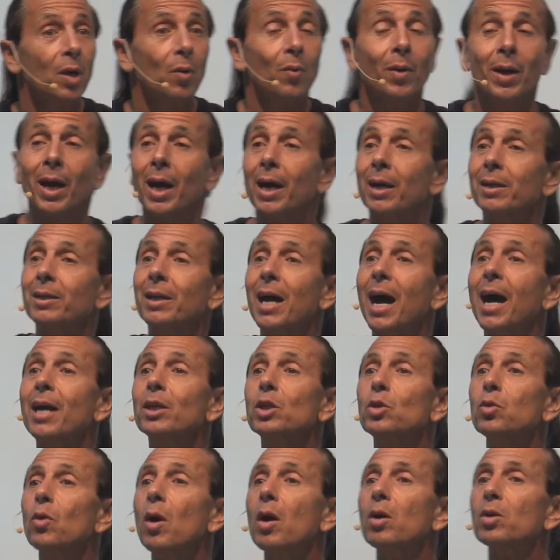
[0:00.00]
We got to die
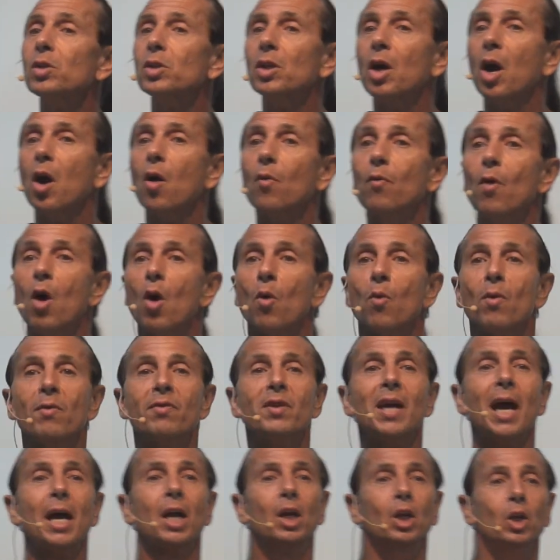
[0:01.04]
to ourselves.
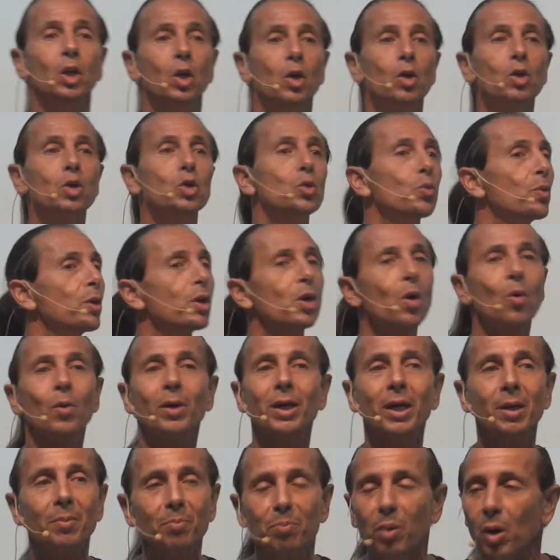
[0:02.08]
We've got to learn so we don't
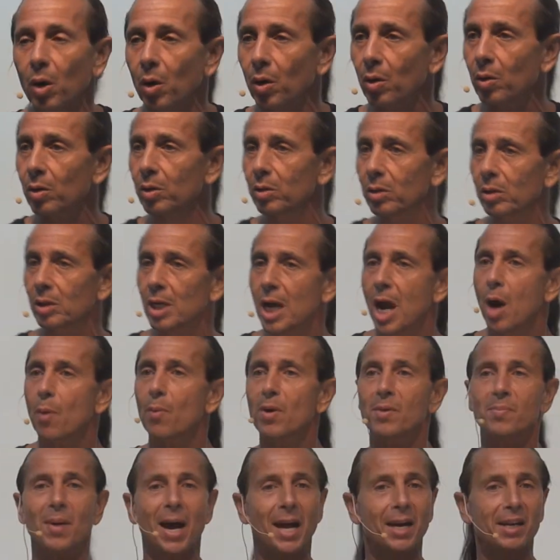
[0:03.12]
get burned.
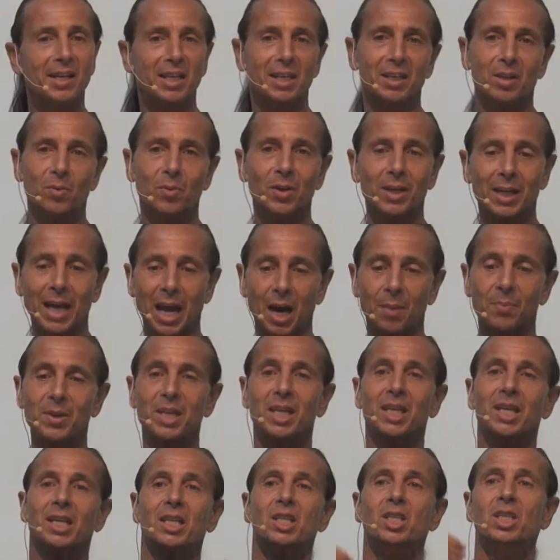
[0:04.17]
We gotta, we got to be
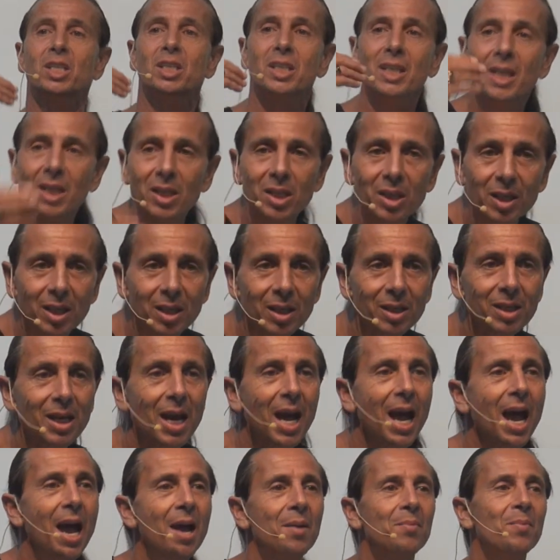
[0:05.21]
consistent
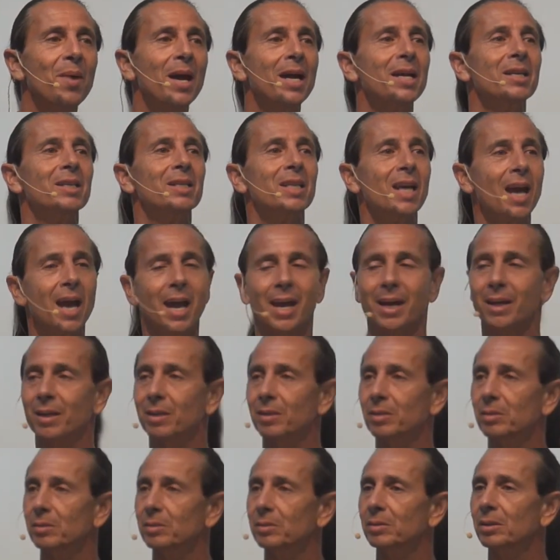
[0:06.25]
and
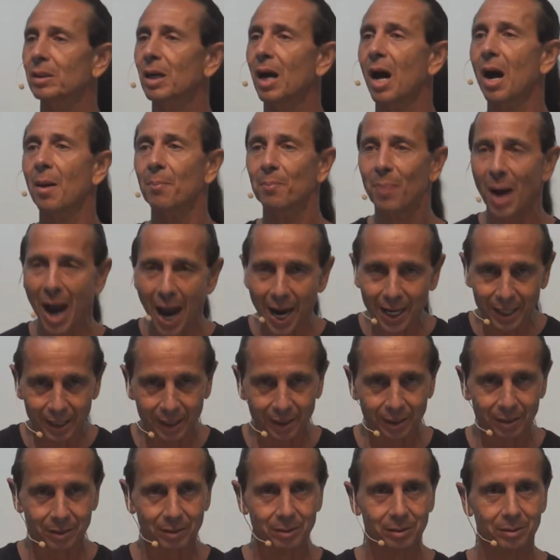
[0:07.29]
maintain
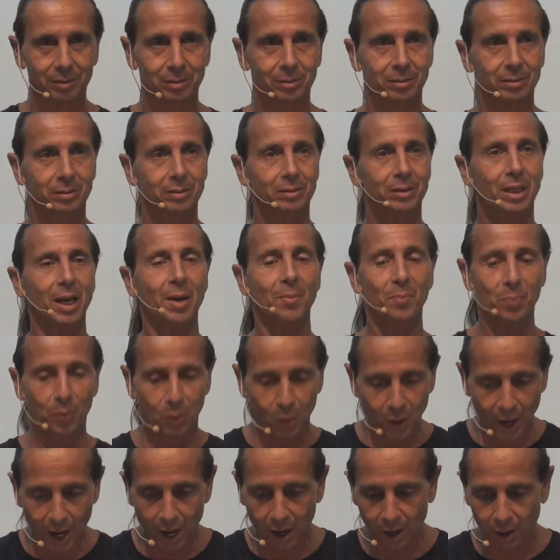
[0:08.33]
abiding in
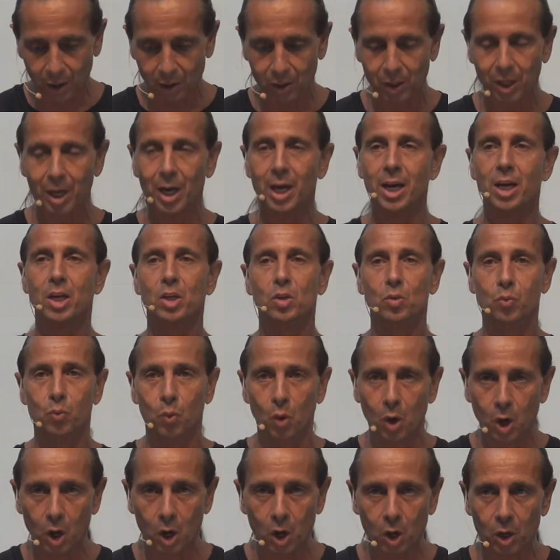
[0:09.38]
prayer, his
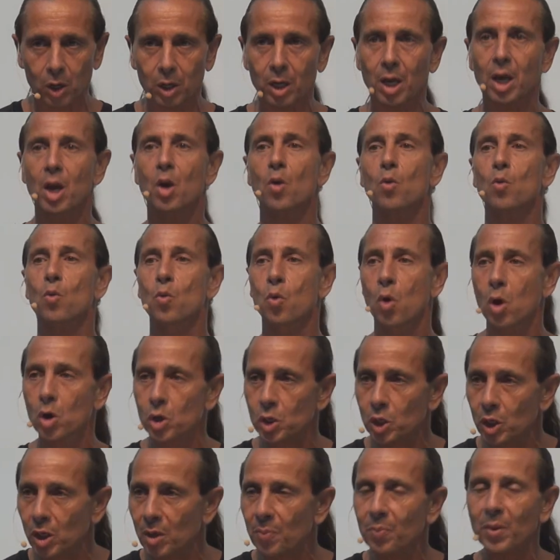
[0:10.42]
word,
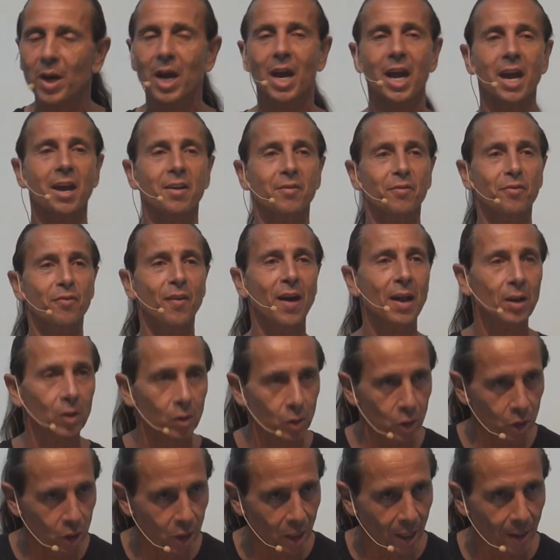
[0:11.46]
worship, and
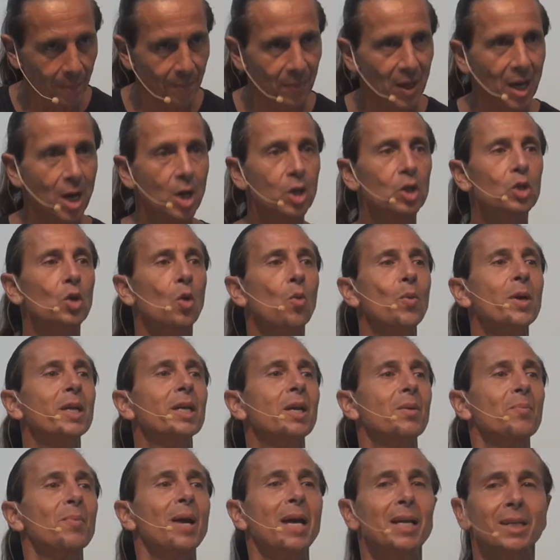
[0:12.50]
fellowship so we
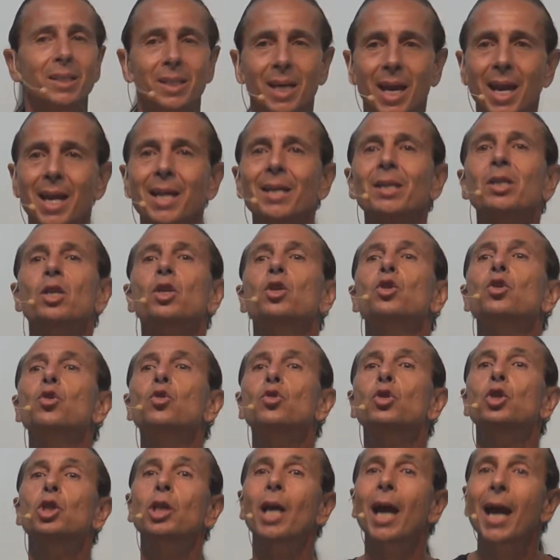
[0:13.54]
can maintain the
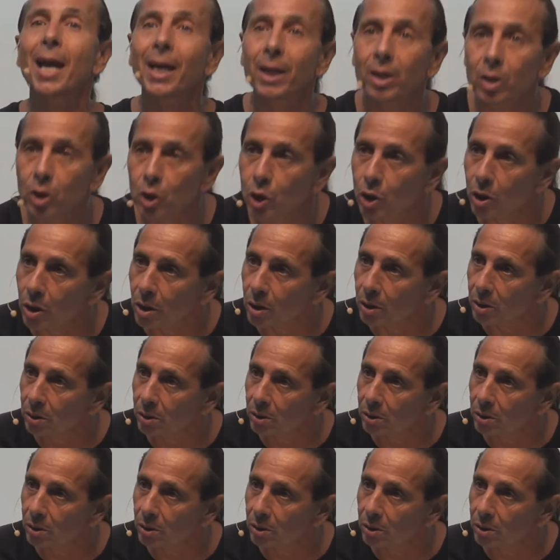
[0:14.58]
new change.